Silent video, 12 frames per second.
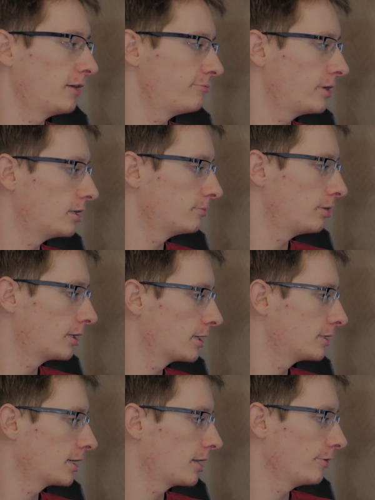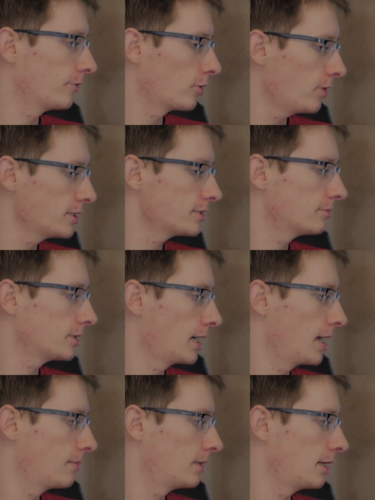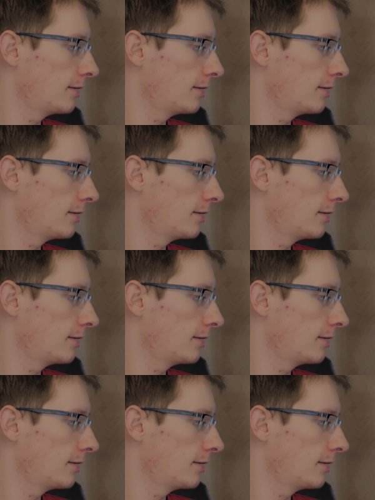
I've been putting it together for quite some time,